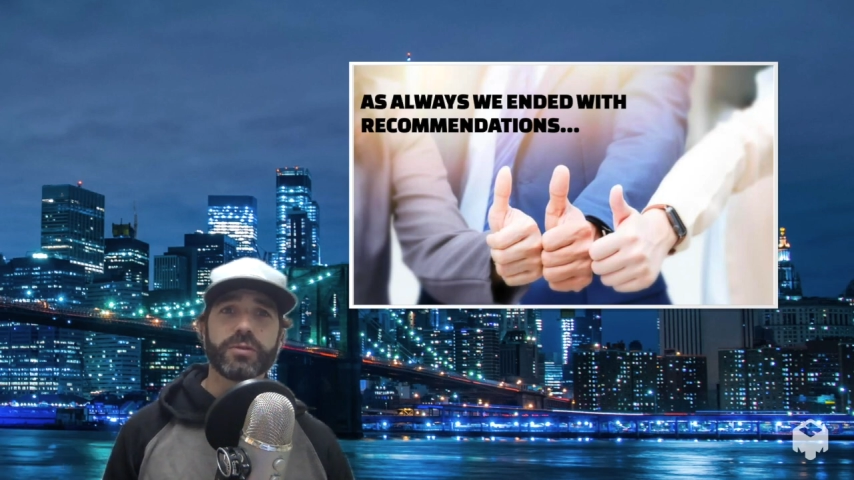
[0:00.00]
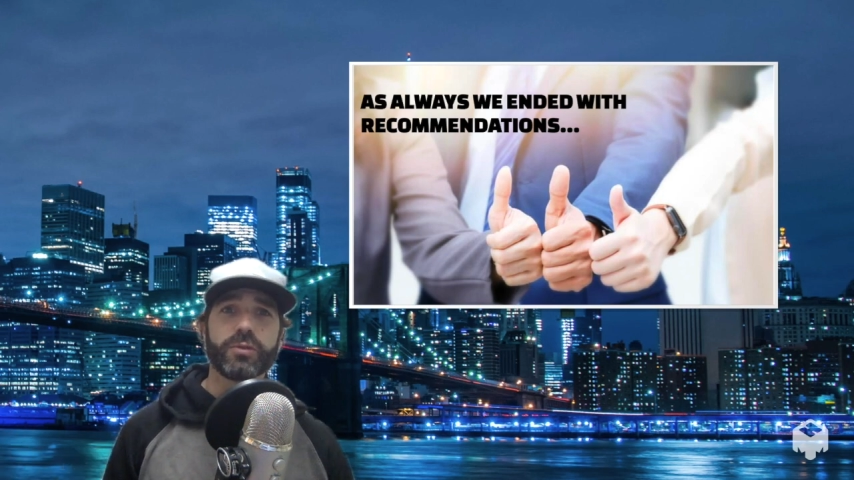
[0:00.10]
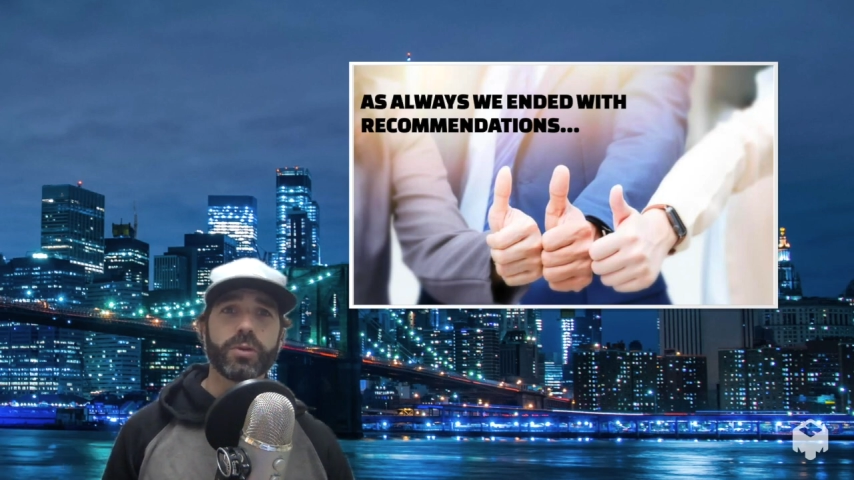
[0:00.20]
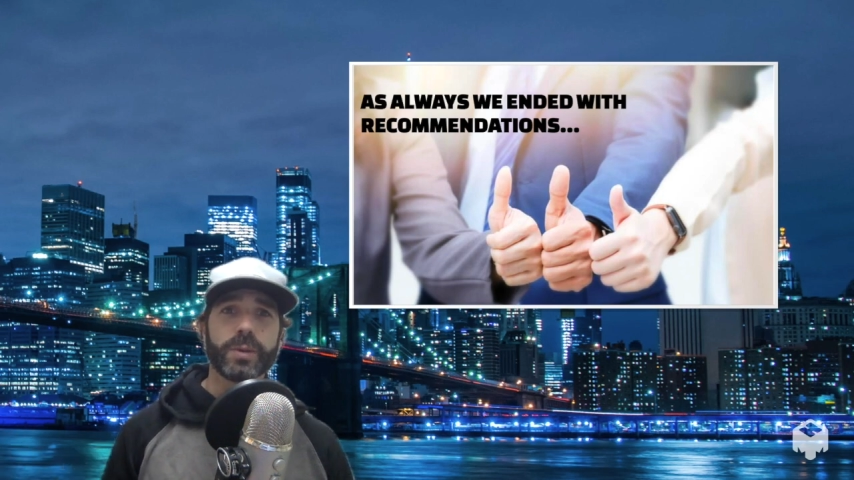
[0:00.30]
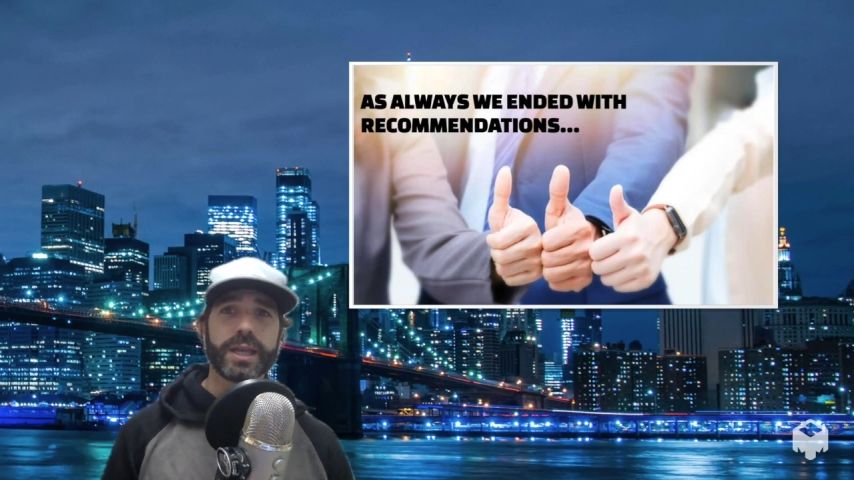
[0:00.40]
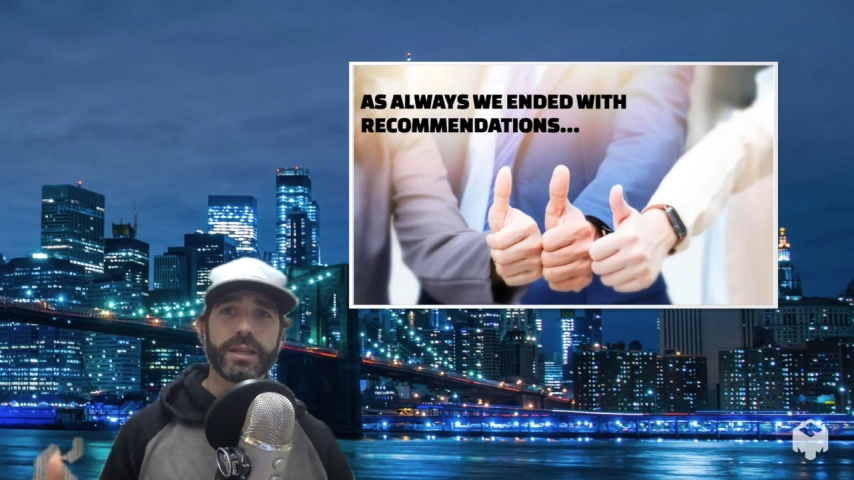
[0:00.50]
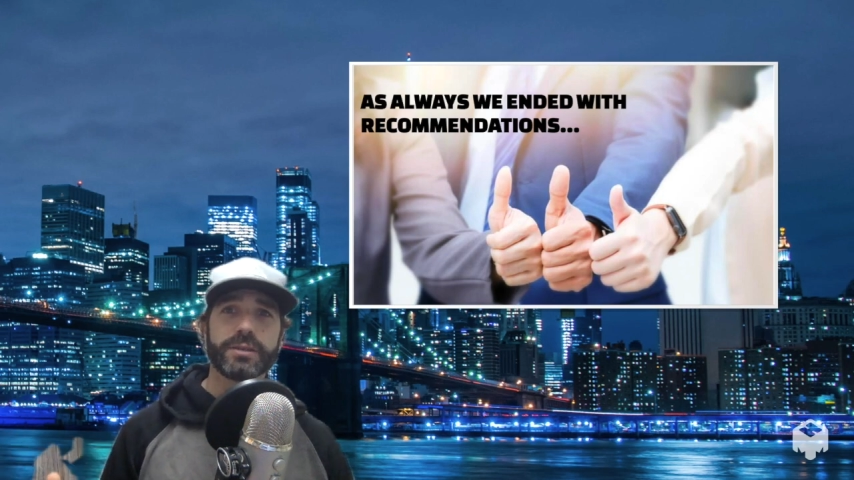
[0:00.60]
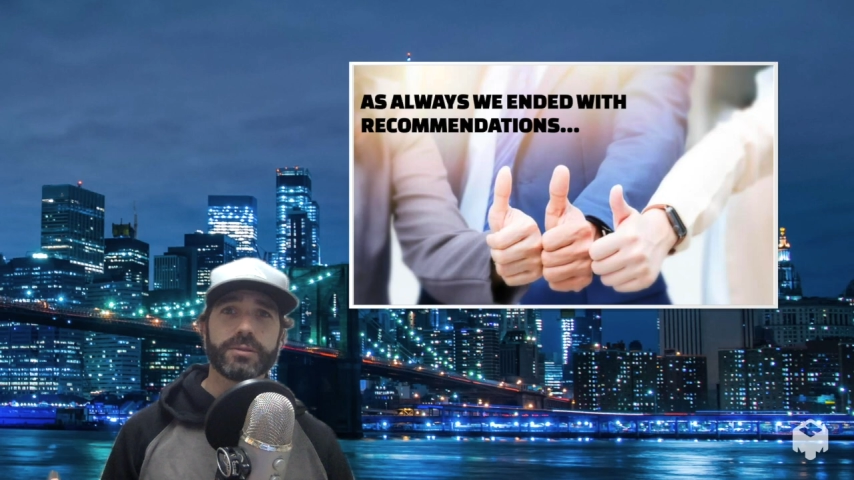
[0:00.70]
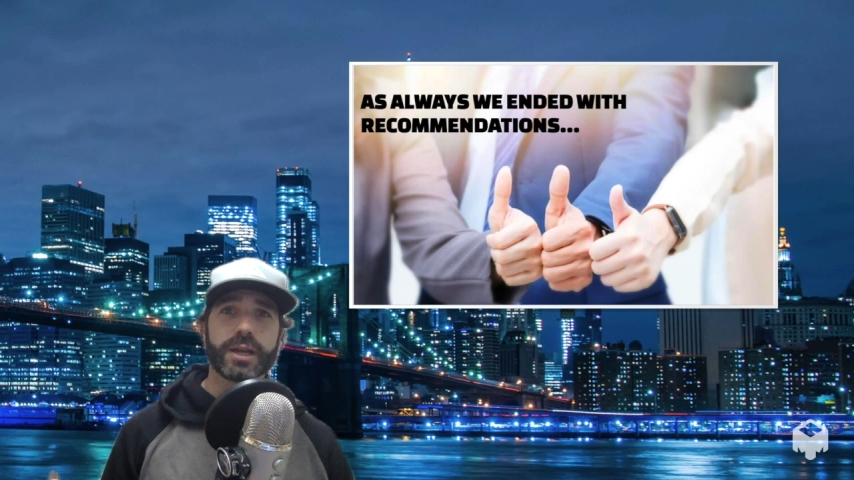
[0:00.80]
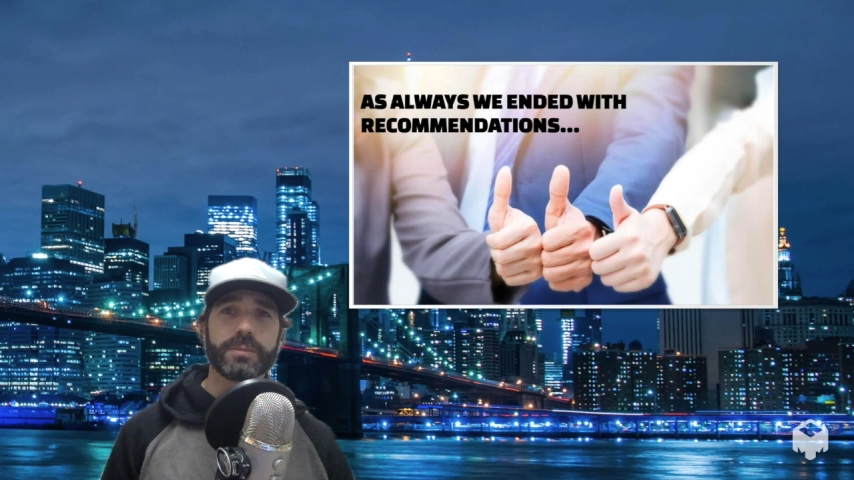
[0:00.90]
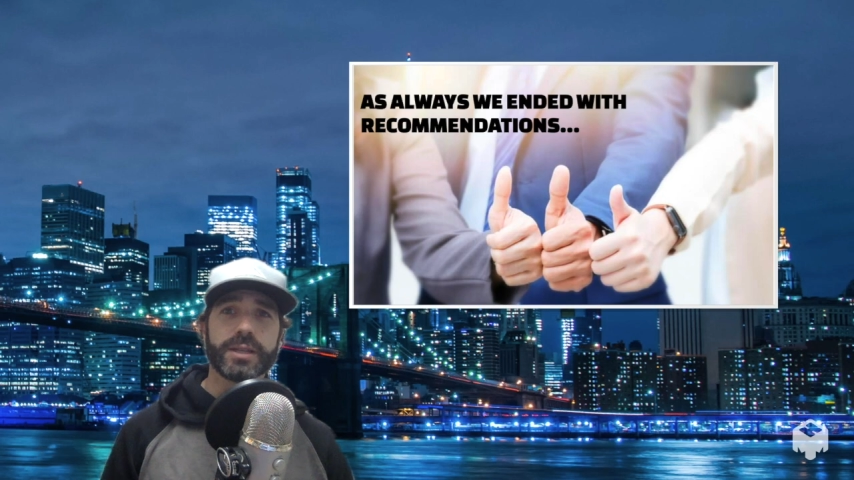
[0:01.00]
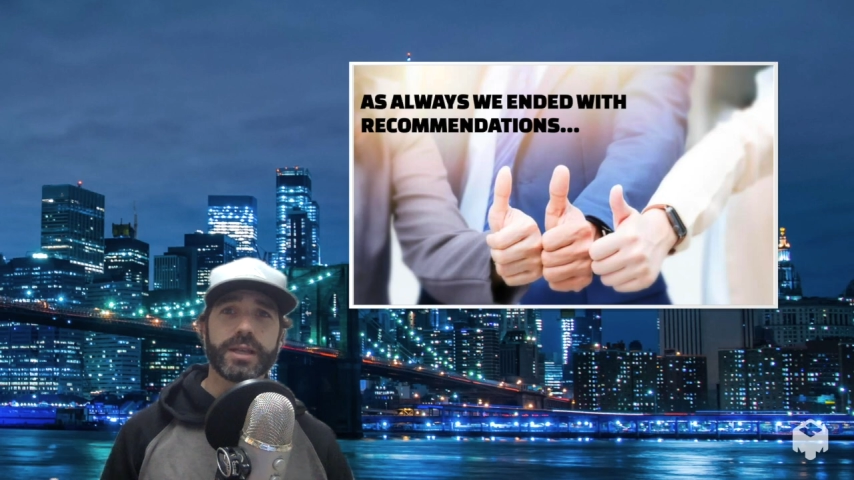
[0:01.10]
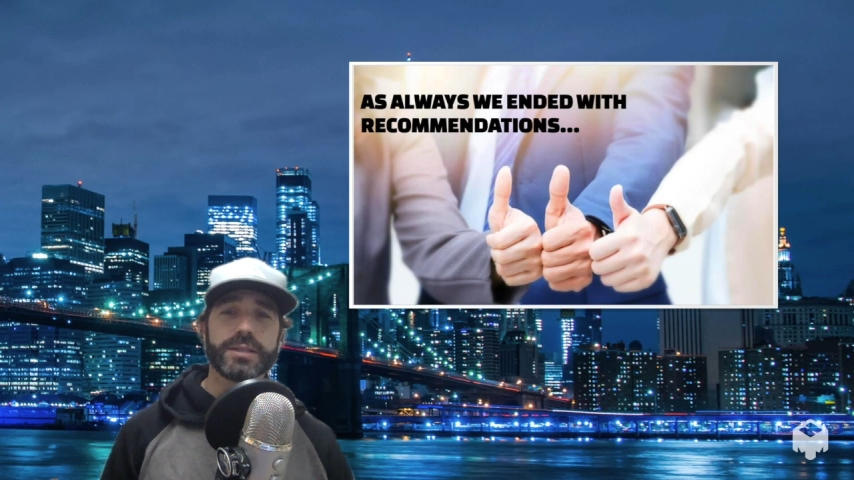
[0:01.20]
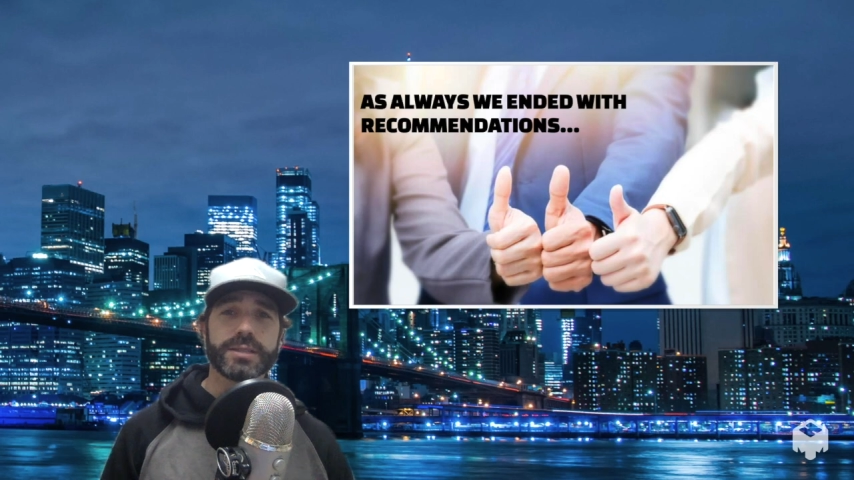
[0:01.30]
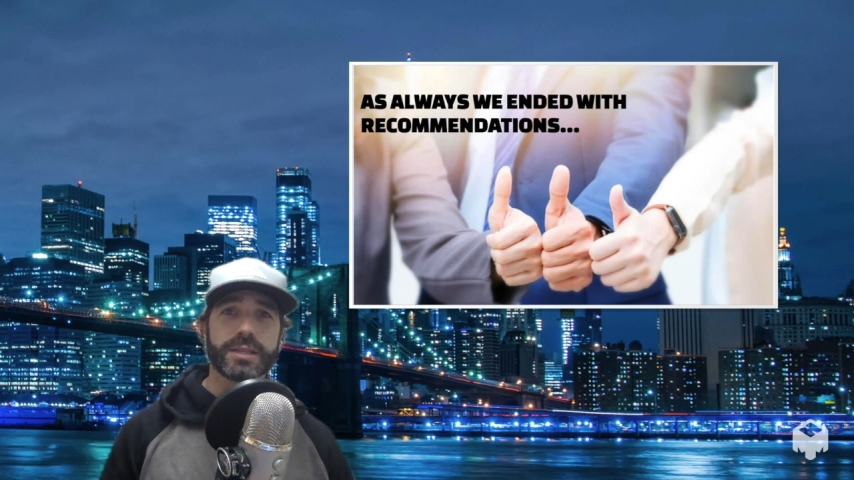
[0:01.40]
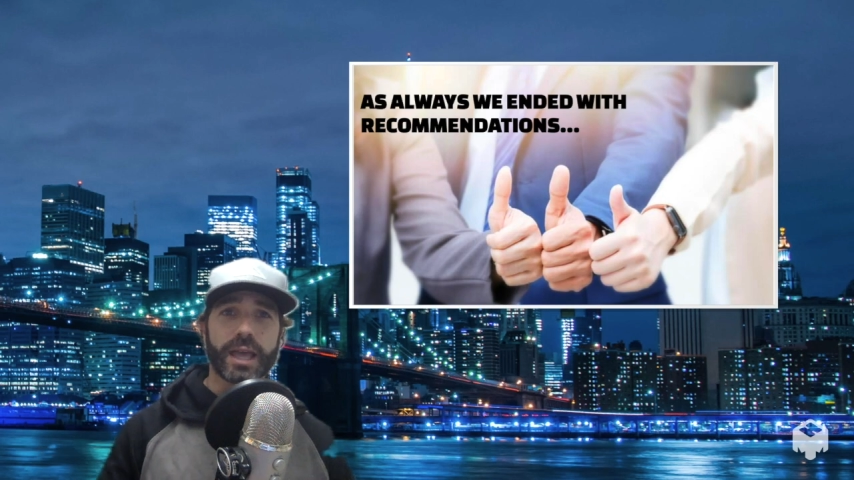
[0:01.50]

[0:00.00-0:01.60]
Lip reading: Before we get into recommendations,